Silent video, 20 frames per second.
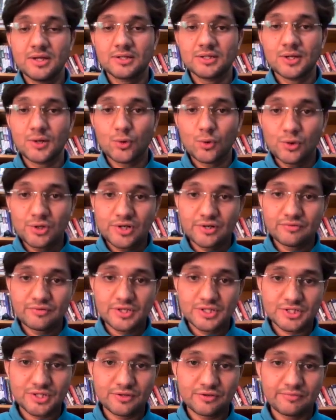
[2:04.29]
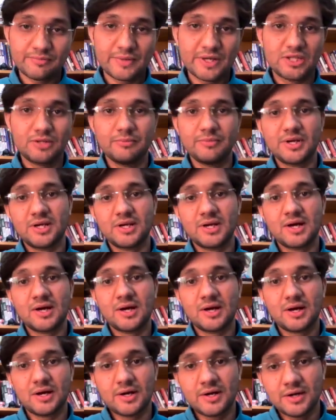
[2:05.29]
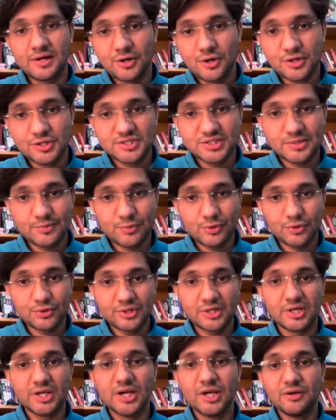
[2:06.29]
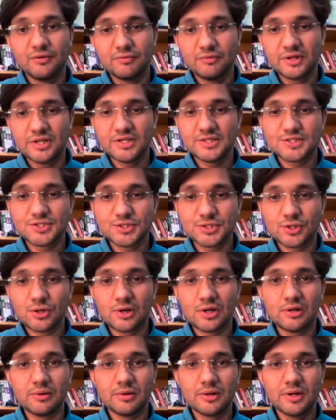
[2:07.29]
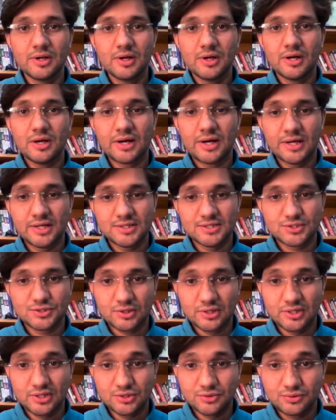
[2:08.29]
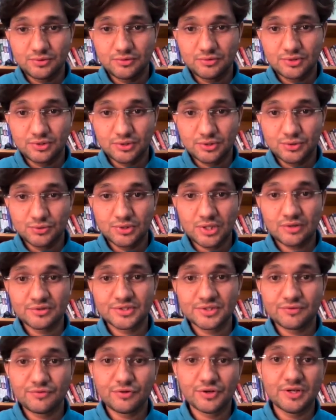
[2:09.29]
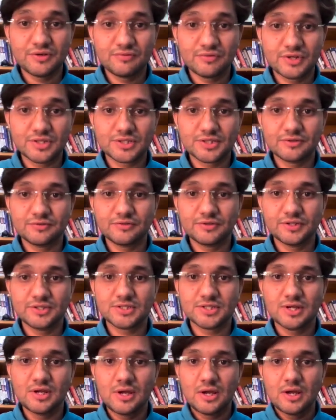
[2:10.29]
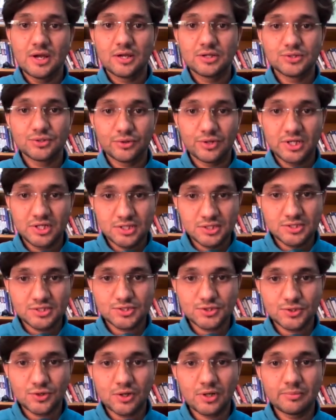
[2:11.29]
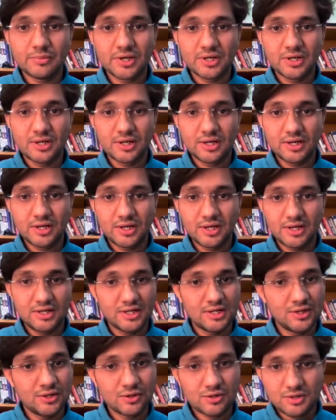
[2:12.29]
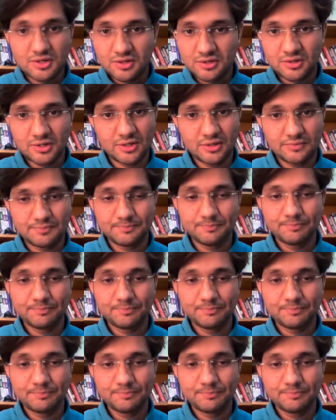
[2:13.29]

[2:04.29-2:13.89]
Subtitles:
The older version of Mathematica are not supported. It will install. I installed the 2014 version first, so it installed, but it did not run.